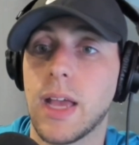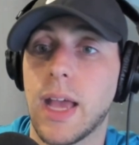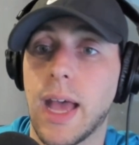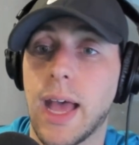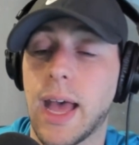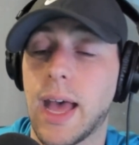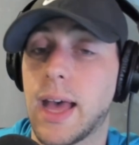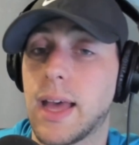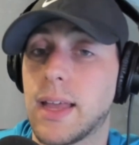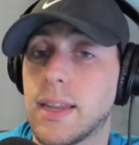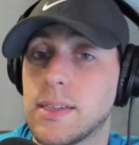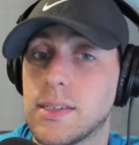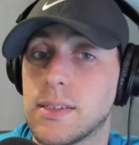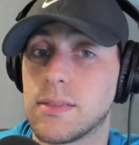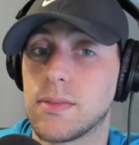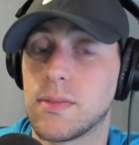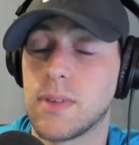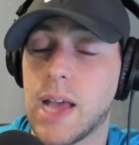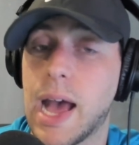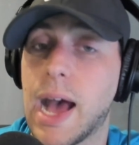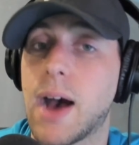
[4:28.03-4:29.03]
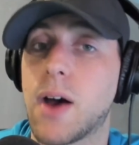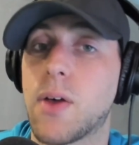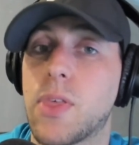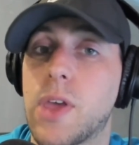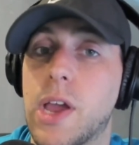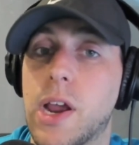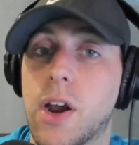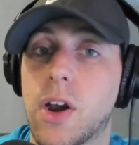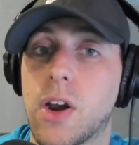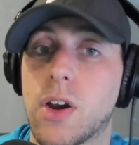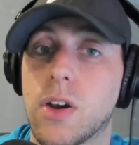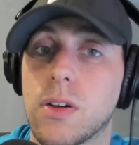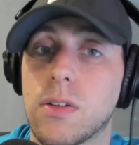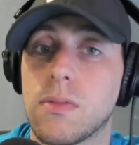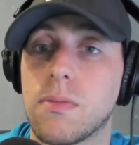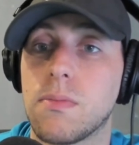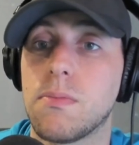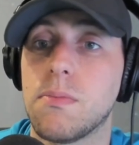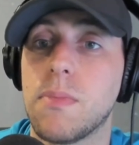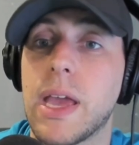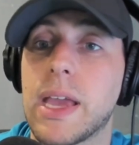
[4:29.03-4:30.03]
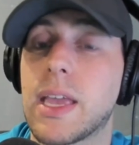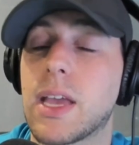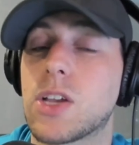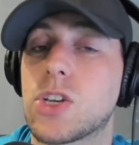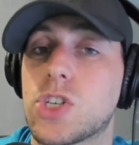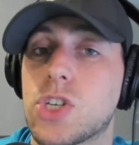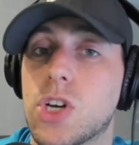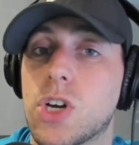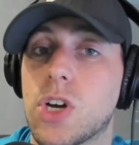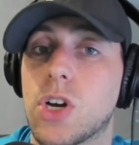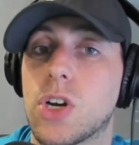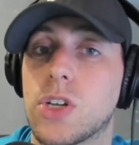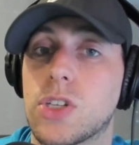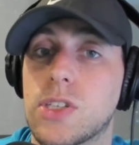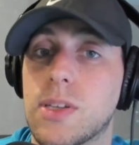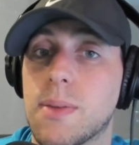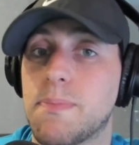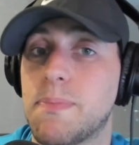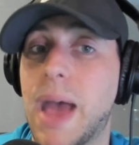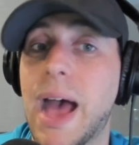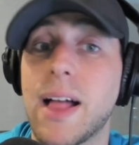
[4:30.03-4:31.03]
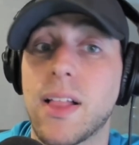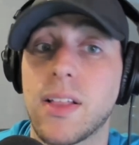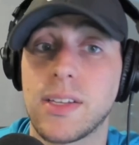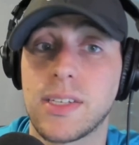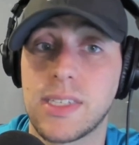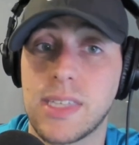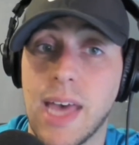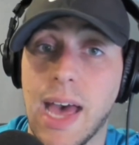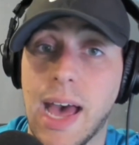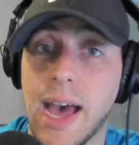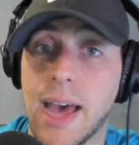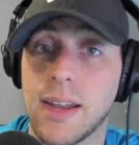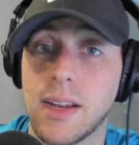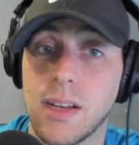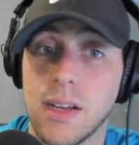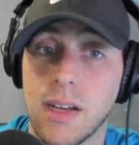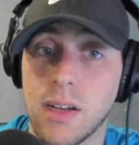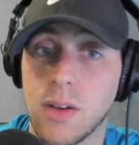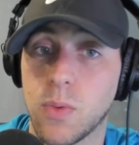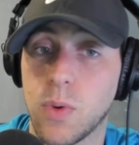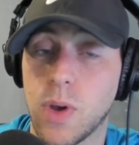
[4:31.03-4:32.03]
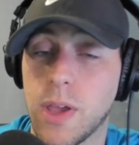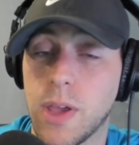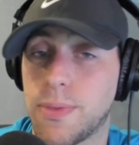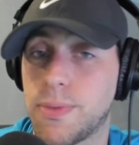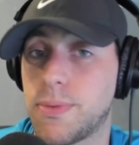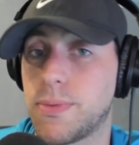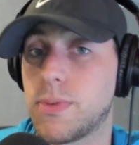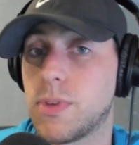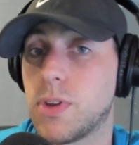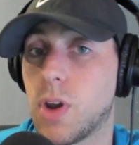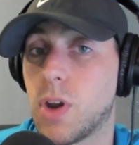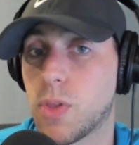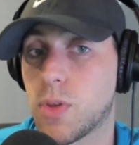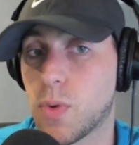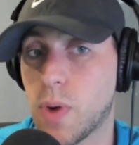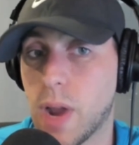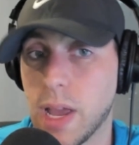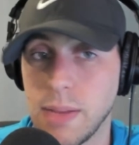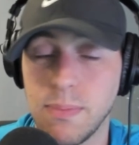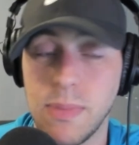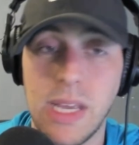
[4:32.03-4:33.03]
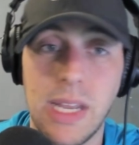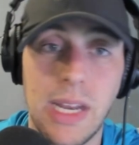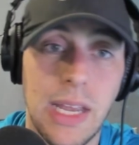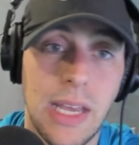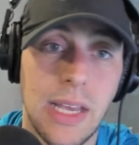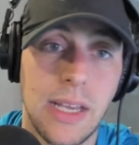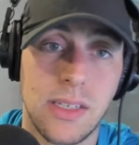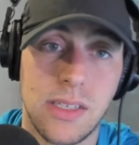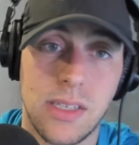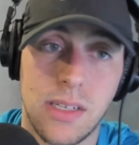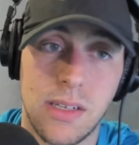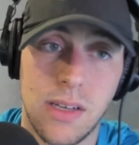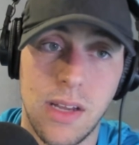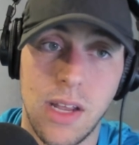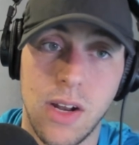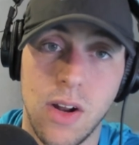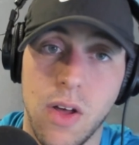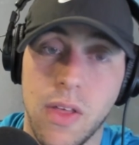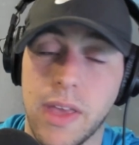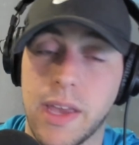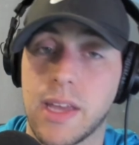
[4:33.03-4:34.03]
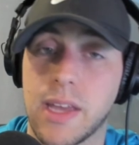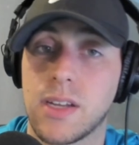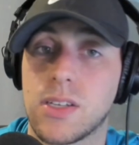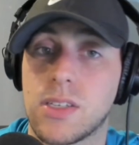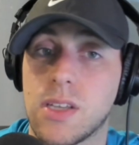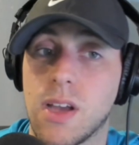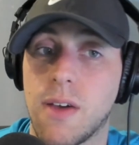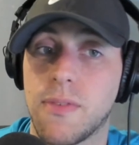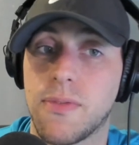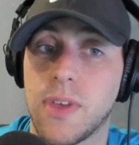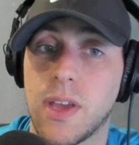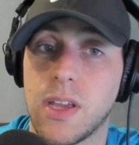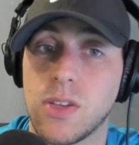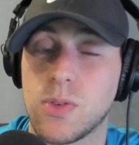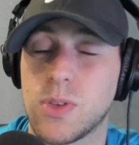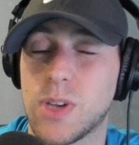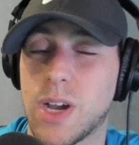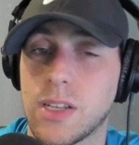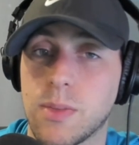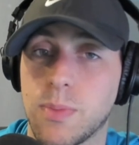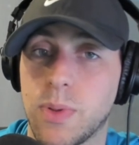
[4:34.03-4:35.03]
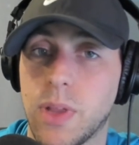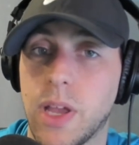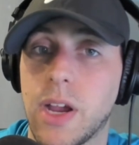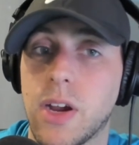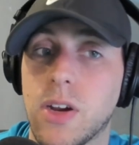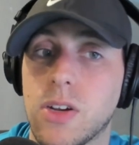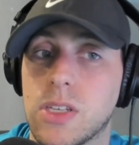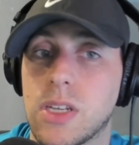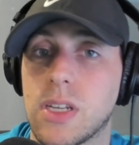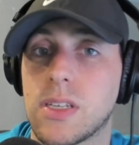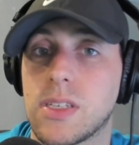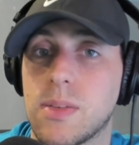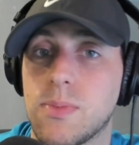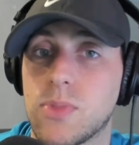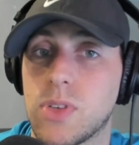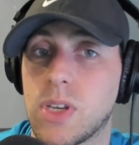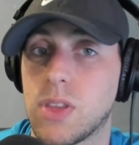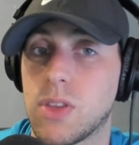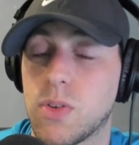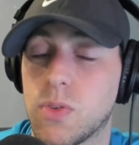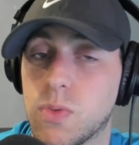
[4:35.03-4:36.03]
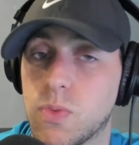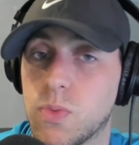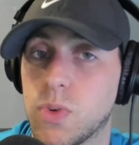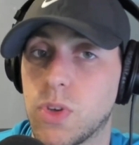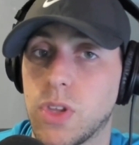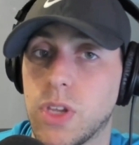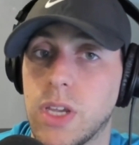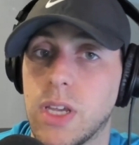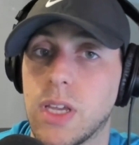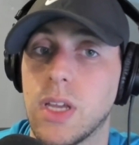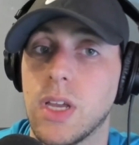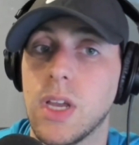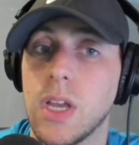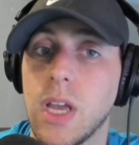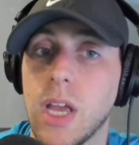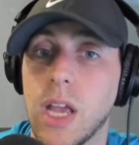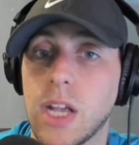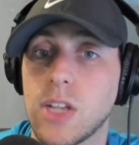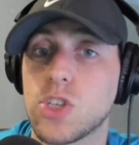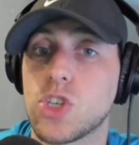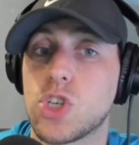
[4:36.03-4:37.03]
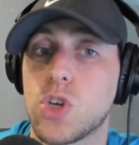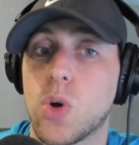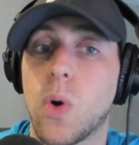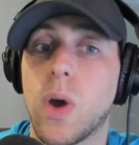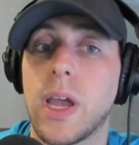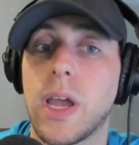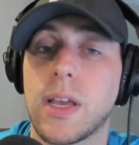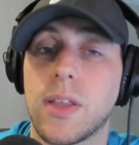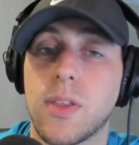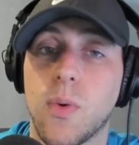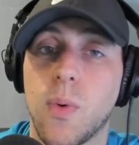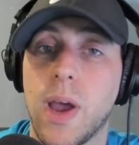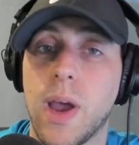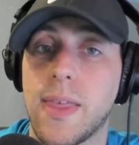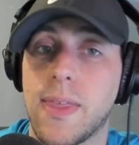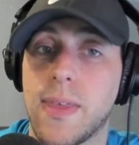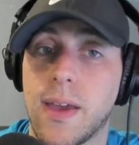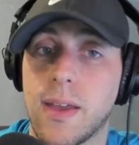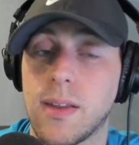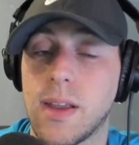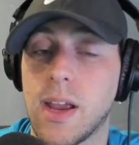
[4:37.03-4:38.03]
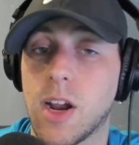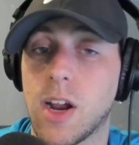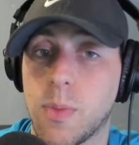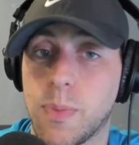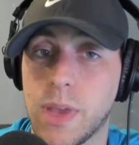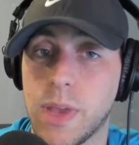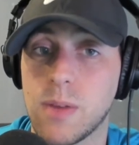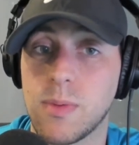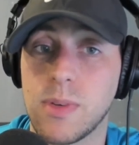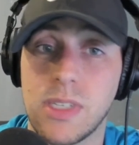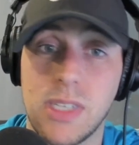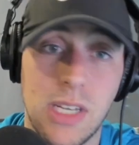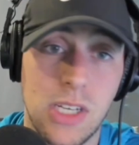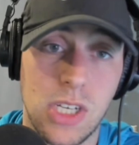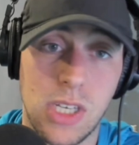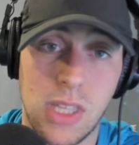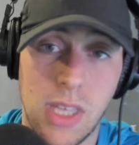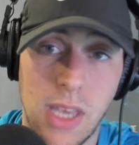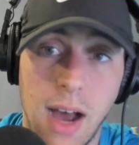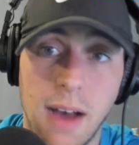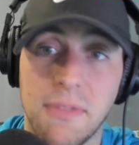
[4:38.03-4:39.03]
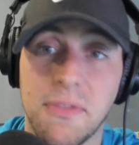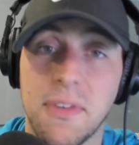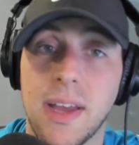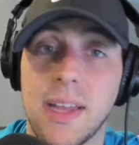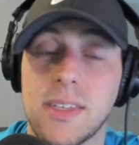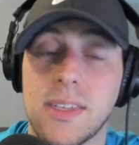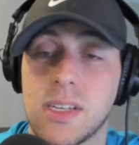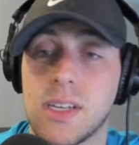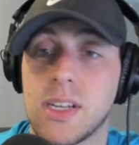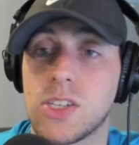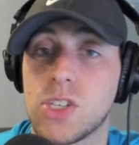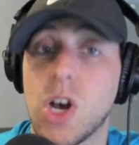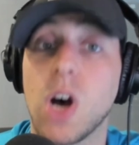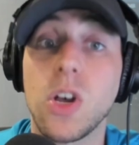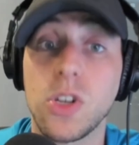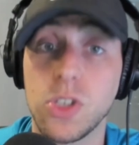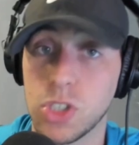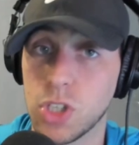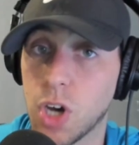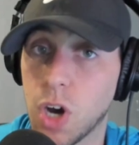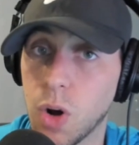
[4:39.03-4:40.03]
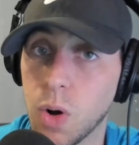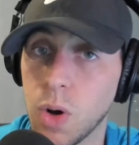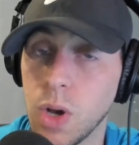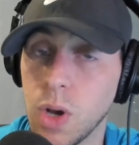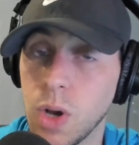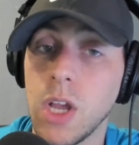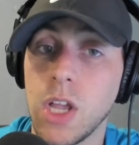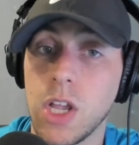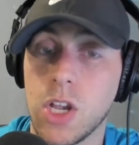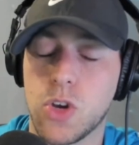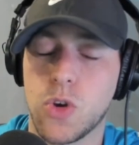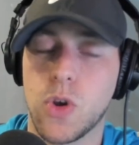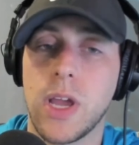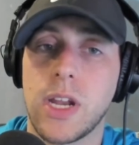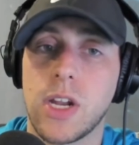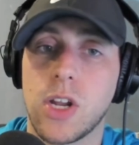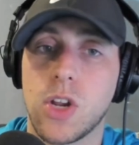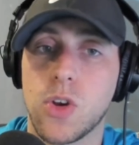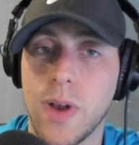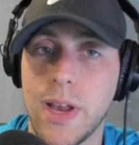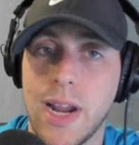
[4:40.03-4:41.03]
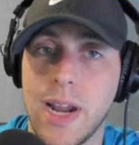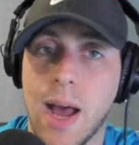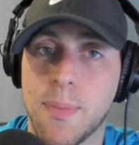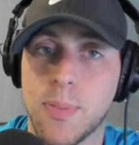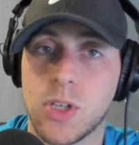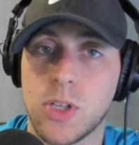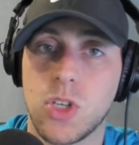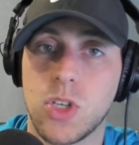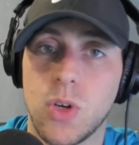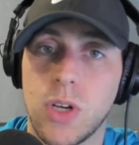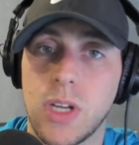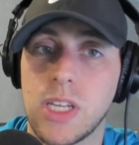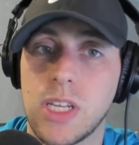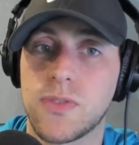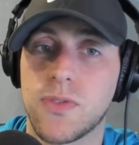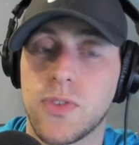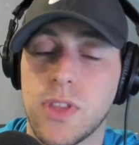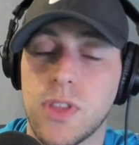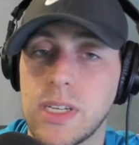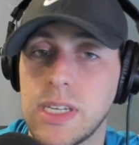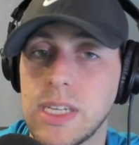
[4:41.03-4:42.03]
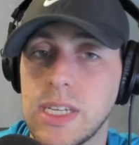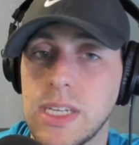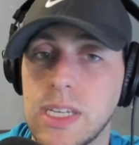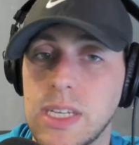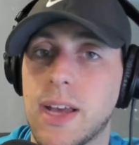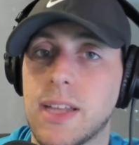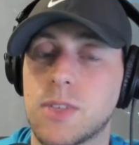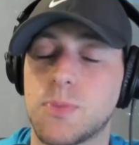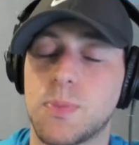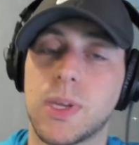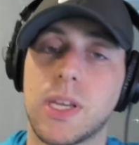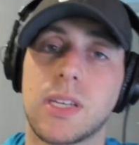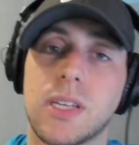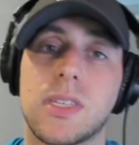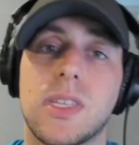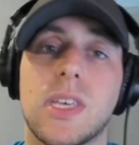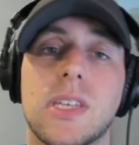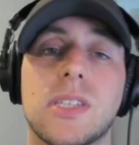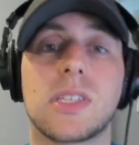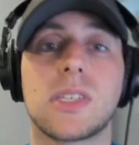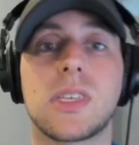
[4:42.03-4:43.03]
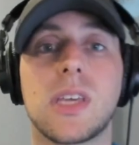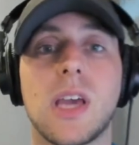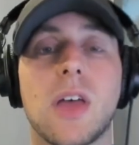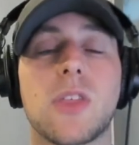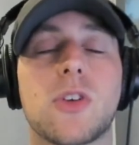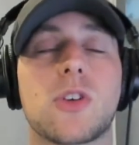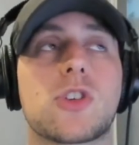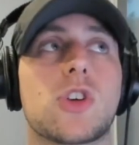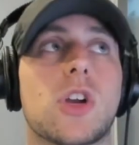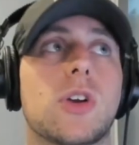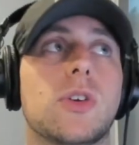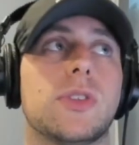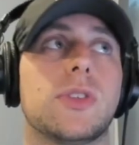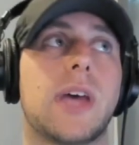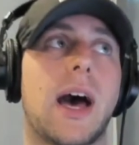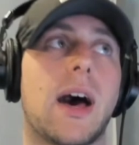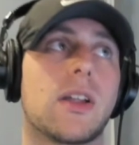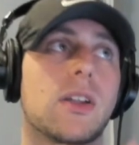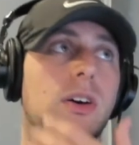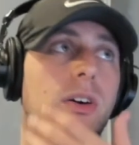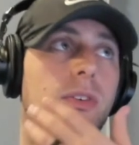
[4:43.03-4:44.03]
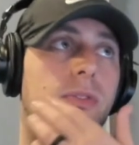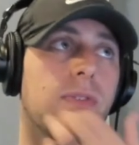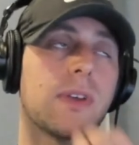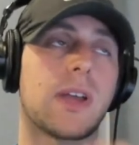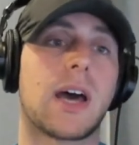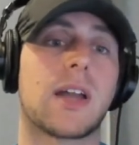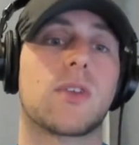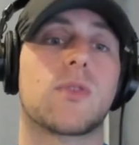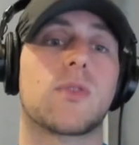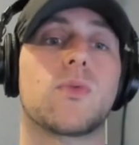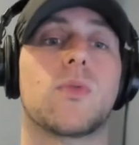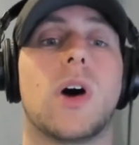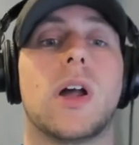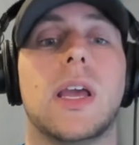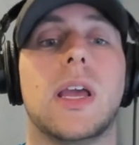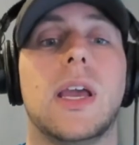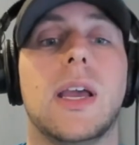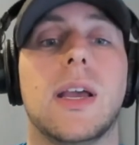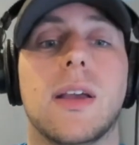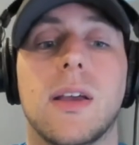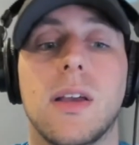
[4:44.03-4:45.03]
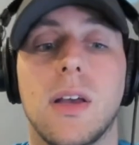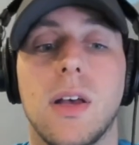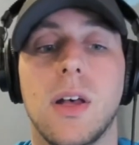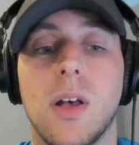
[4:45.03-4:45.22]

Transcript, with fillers: and how they're making sure to balance that with you know the right meetings and, and all that kind of stuff that you talk to players and it seems like they're really enjoying the way that Eric Bieniemy is teaching the offense and it's also created great opportunities for the defense because this is the other trickle down of kind of running